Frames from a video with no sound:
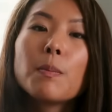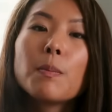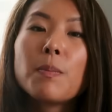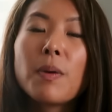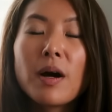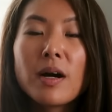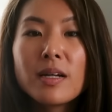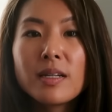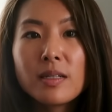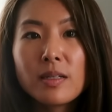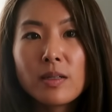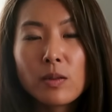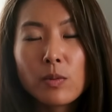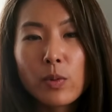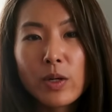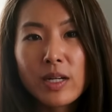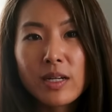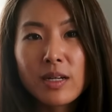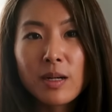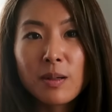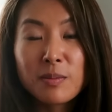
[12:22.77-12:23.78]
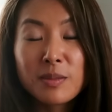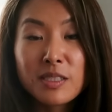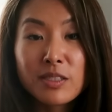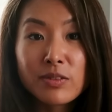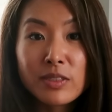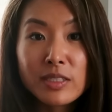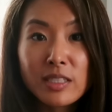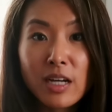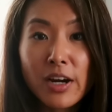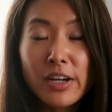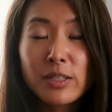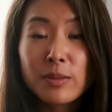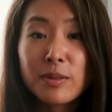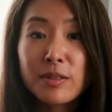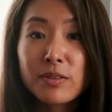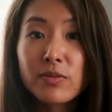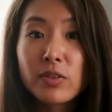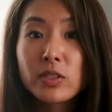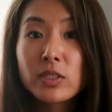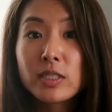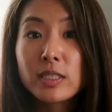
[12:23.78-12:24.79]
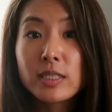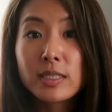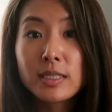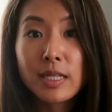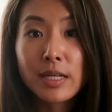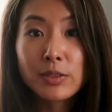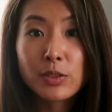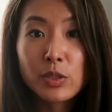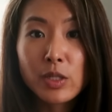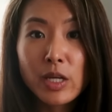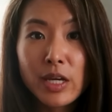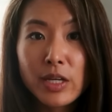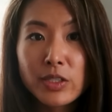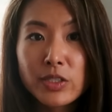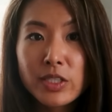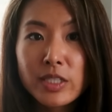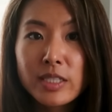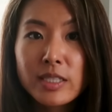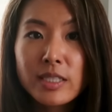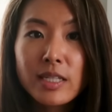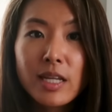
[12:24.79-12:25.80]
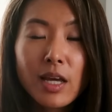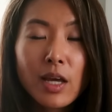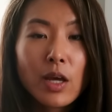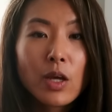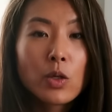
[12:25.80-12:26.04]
but when it comes to retirement versus education,